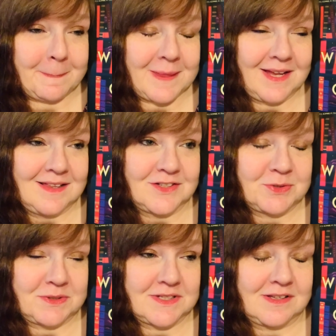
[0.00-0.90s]
and then
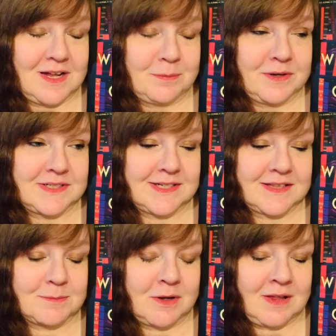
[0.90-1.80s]
she went to the library to
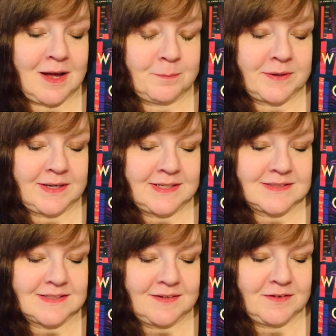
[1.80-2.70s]
get them all out. But
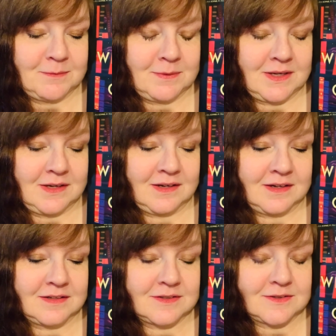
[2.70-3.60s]
it's giving
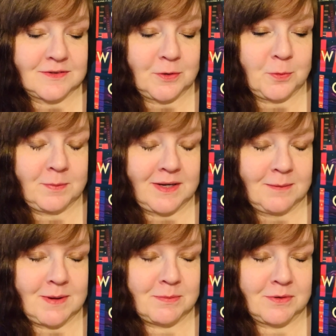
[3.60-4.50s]
me so
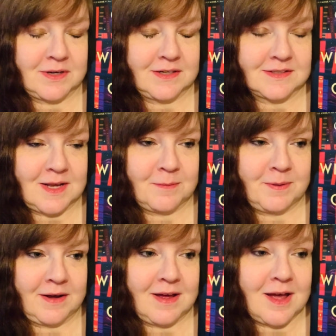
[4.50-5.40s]
many memories
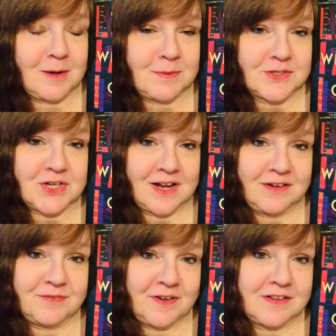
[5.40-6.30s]
about how much
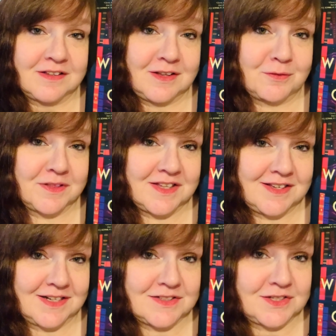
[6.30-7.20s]
I fell in love with the
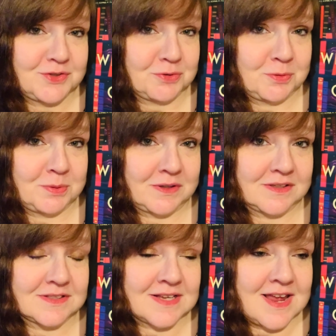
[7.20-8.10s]
Nancy Drew
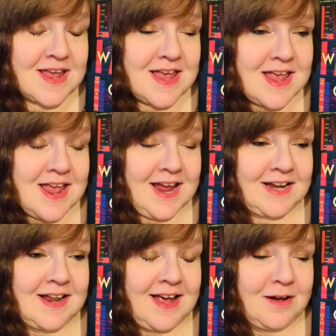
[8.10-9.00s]
books,
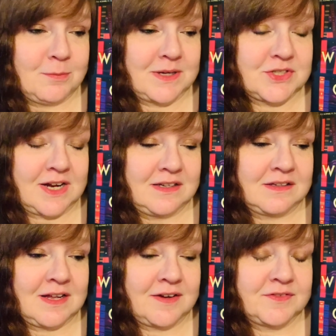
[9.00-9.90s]
and how much I
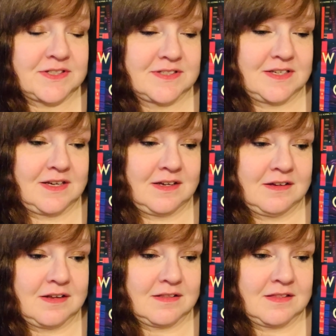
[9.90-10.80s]
loved
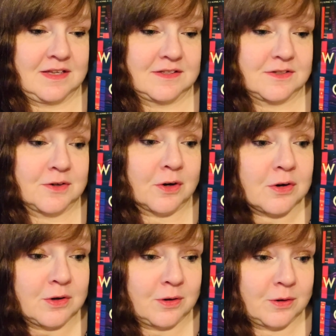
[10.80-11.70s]
seeing this
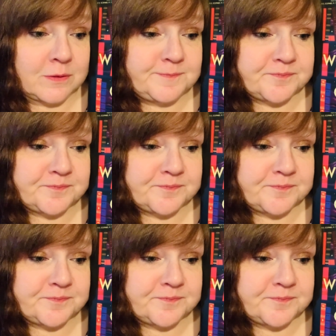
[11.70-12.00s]
girl